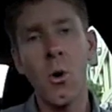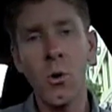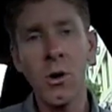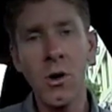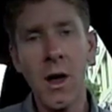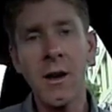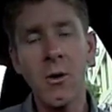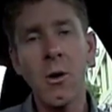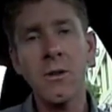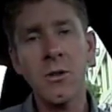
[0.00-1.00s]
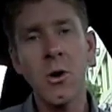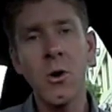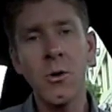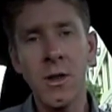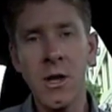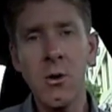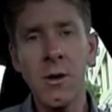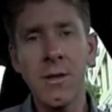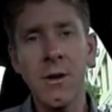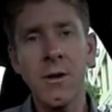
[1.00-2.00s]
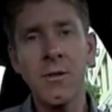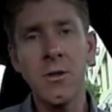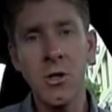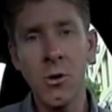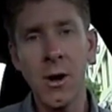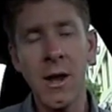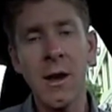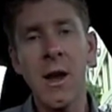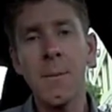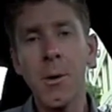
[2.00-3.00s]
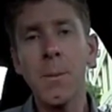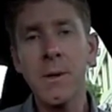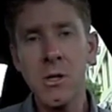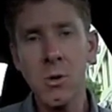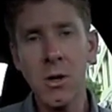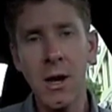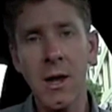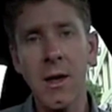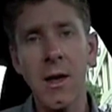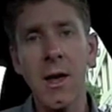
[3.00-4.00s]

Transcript: or and you also own the unit that you're in in perpetuity.